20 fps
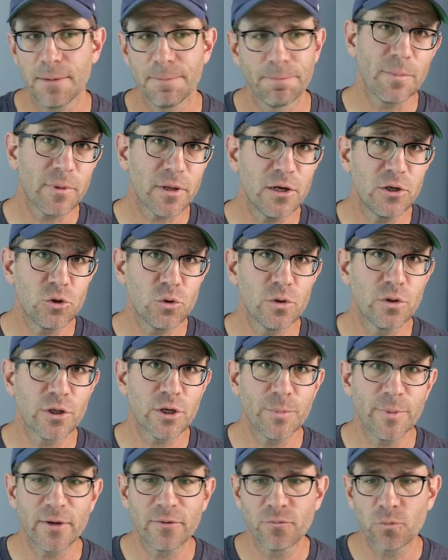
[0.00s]
So I'm going to do a
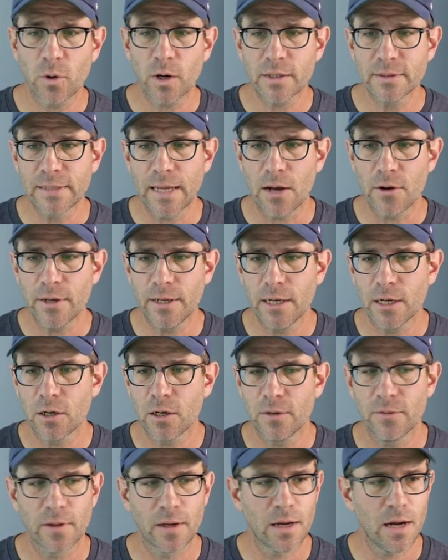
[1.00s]
little bit of work down
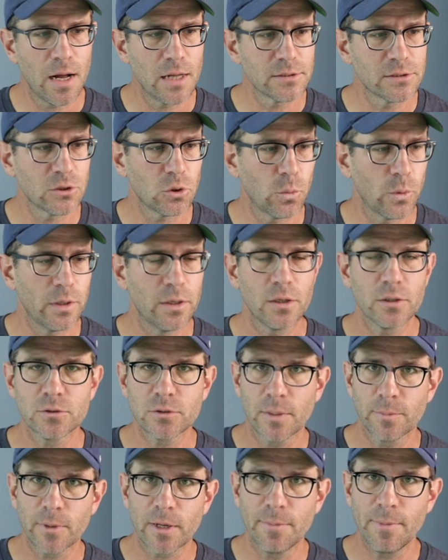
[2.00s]
here in the console window.
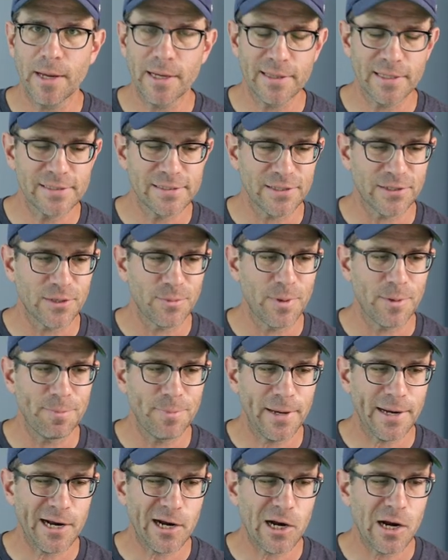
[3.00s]
So I'm going to make this a little
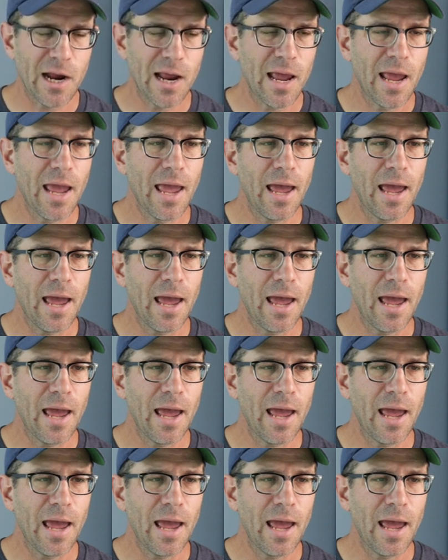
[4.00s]
bit bigger.